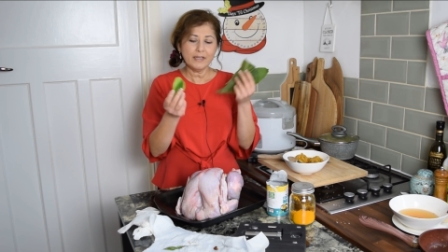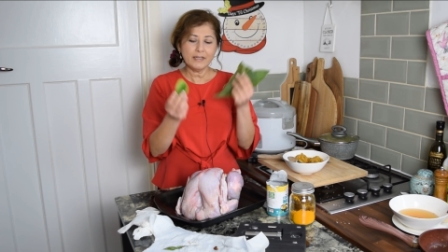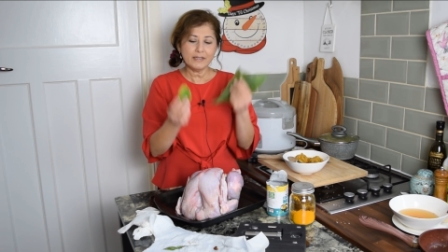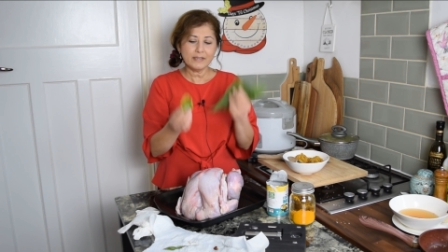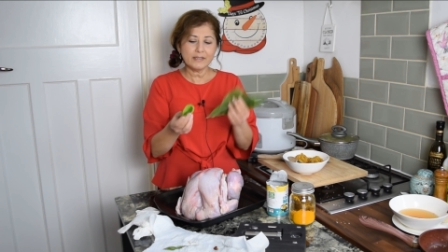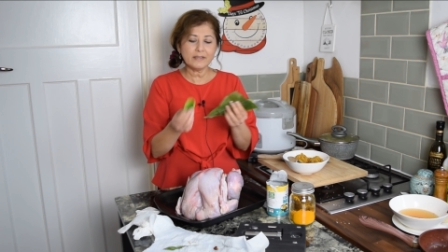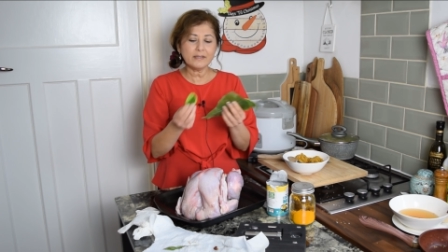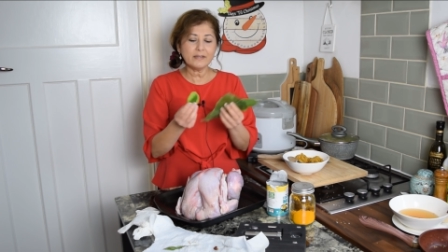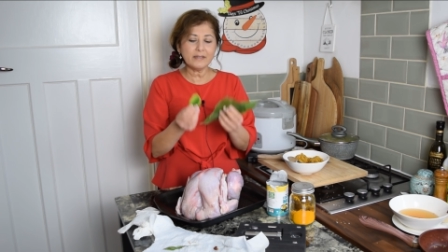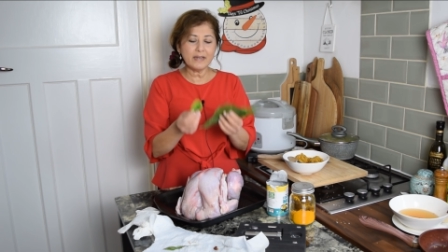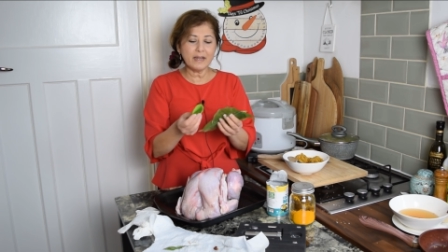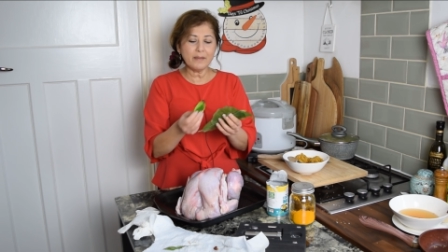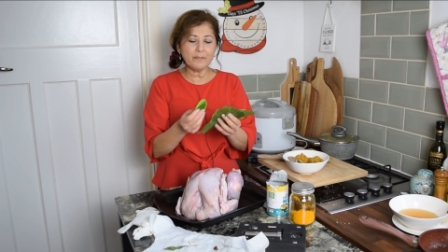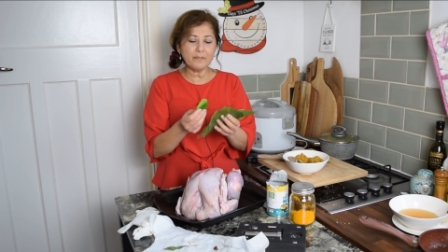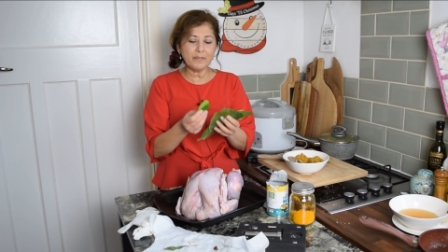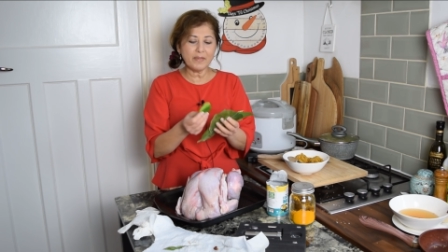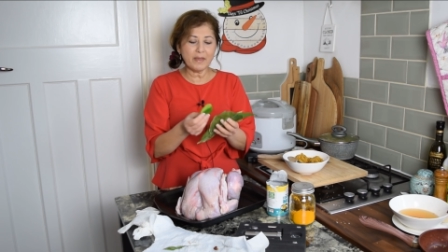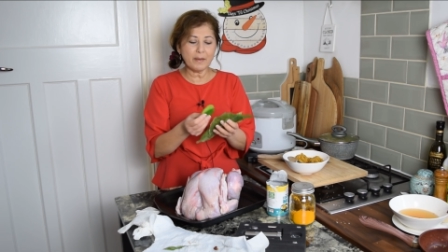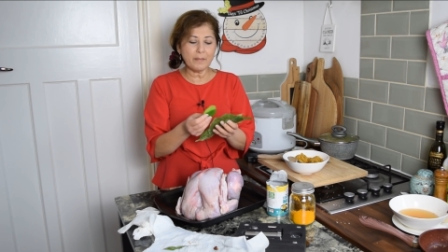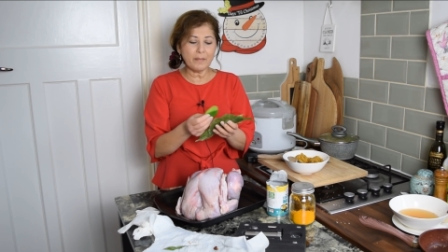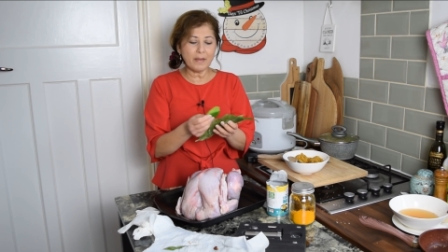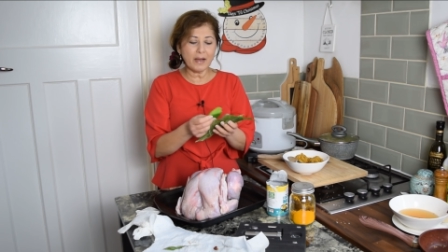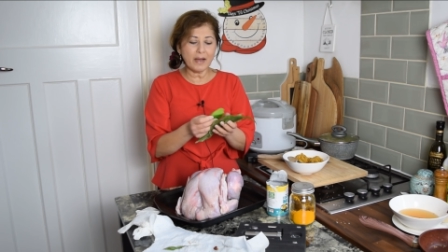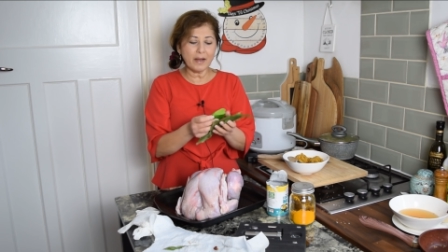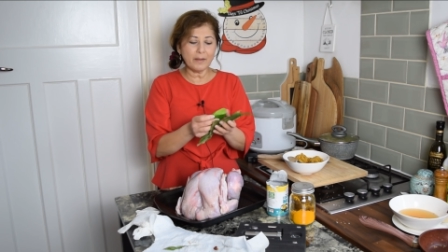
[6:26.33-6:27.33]
snip
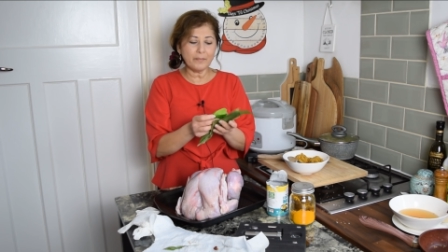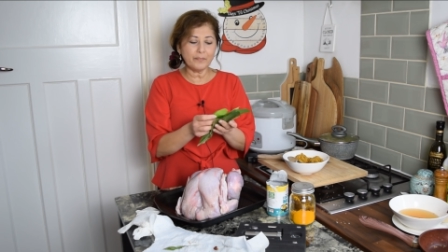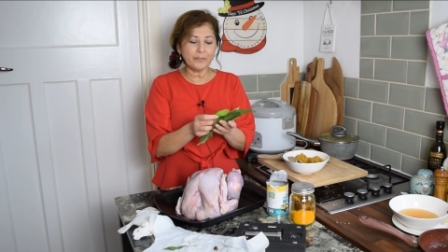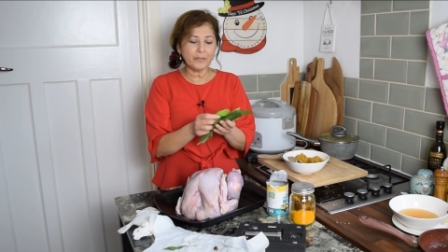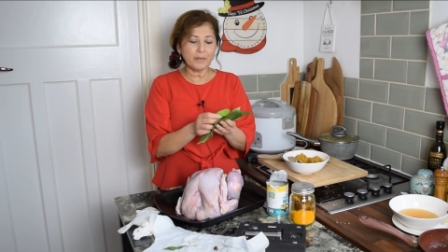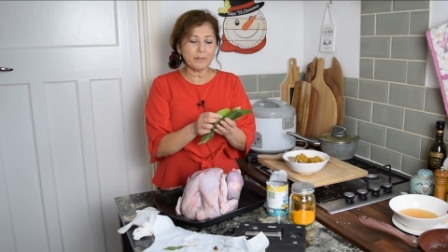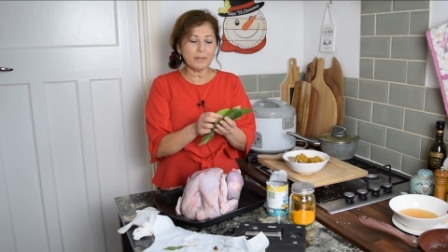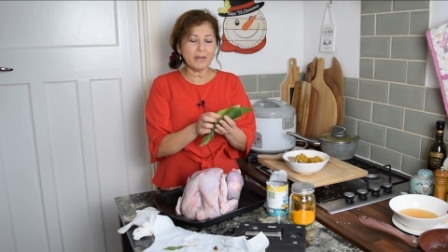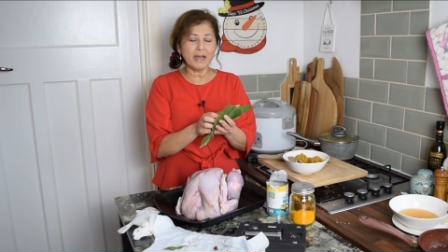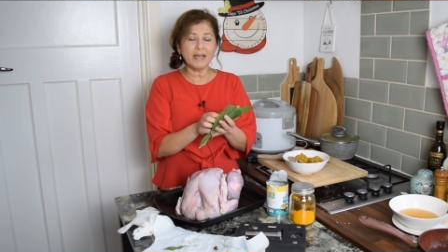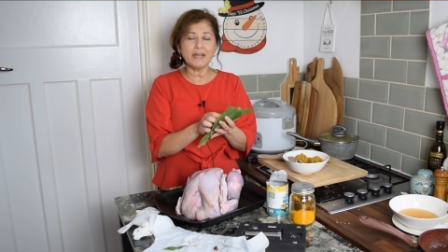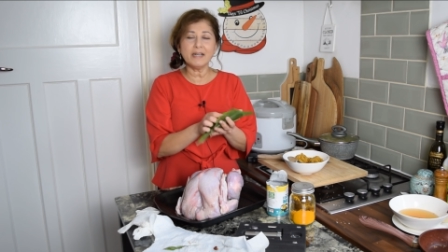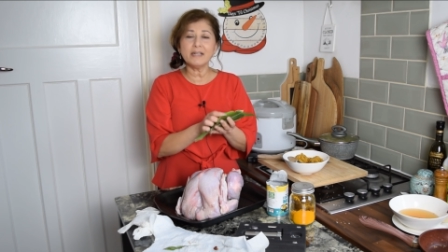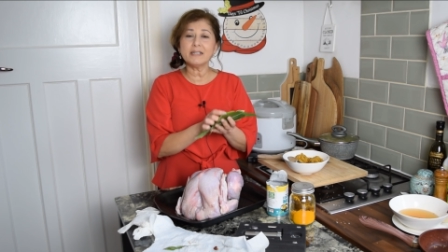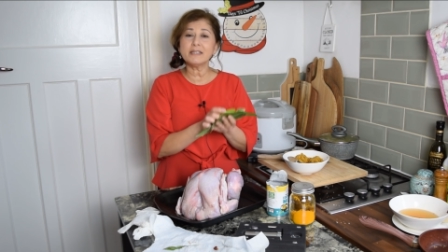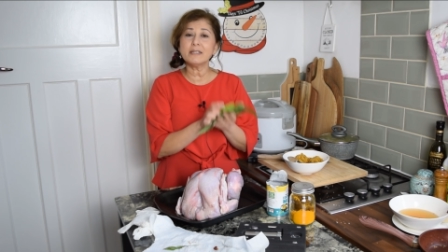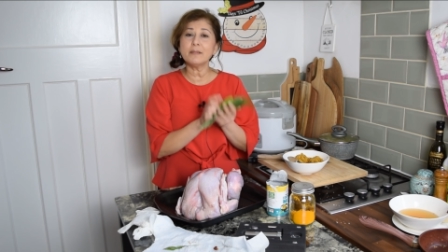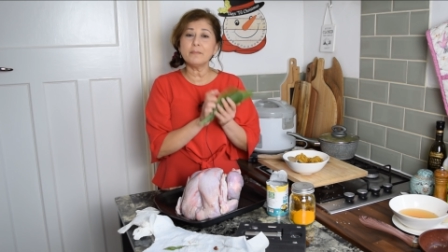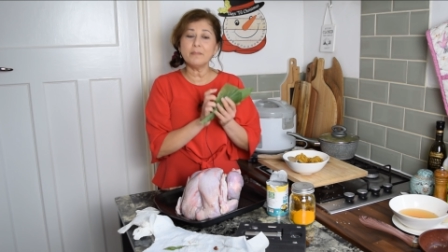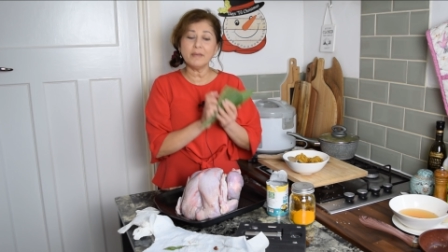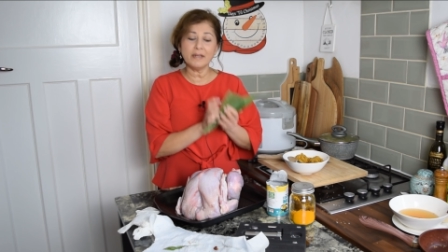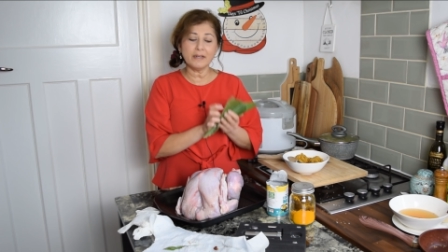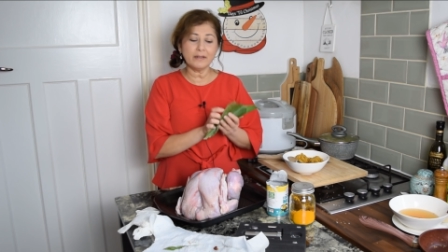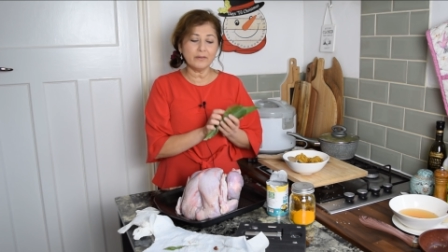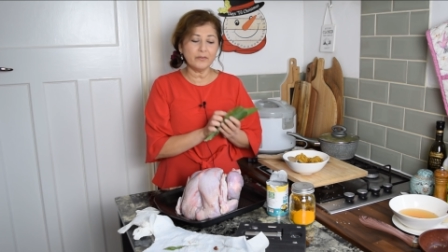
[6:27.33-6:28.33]
them up, minus
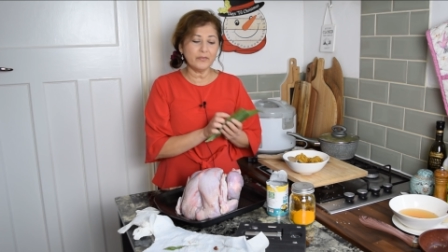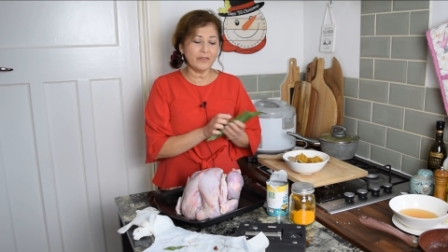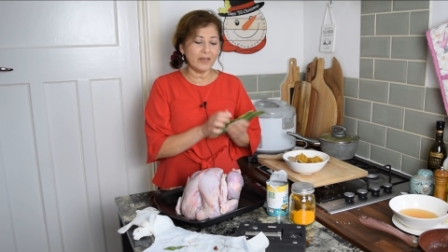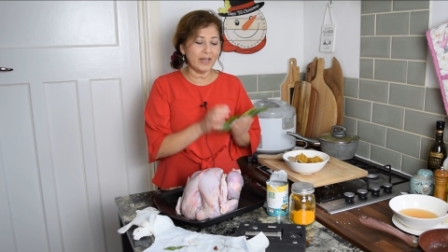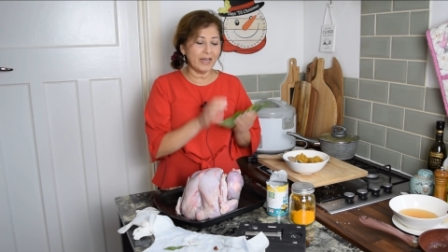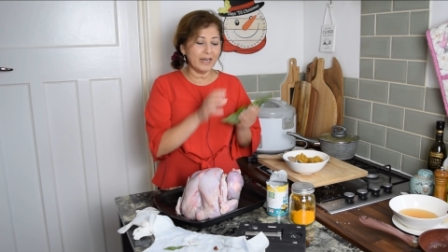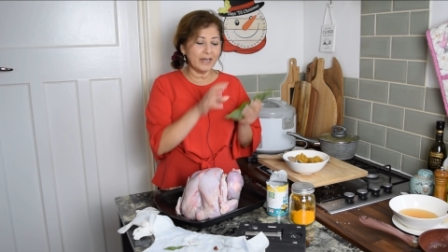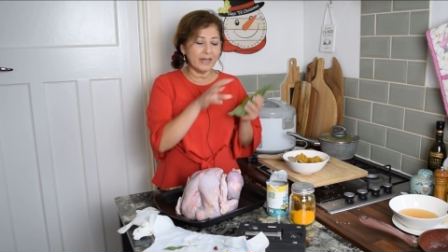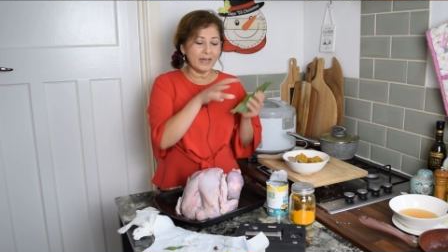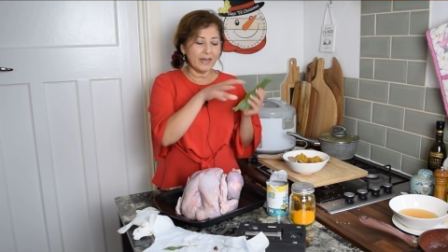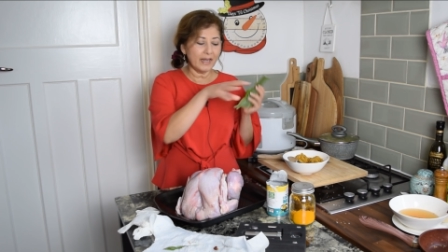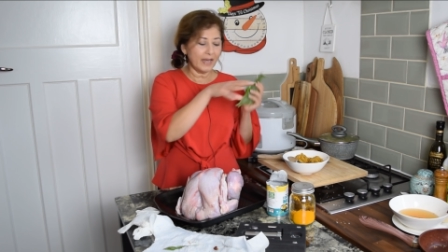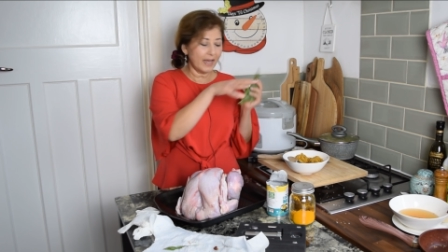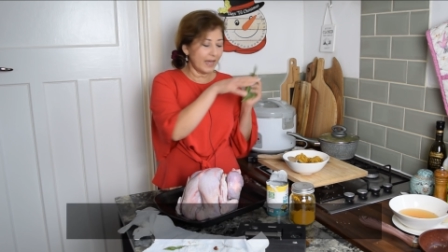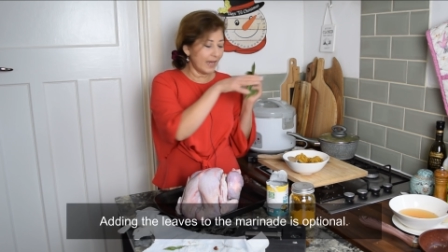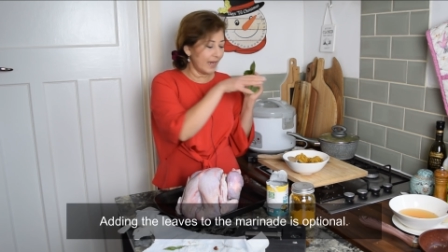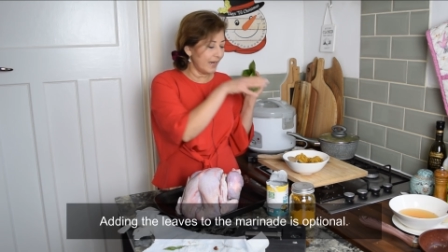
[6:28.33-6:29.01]
the middle vein,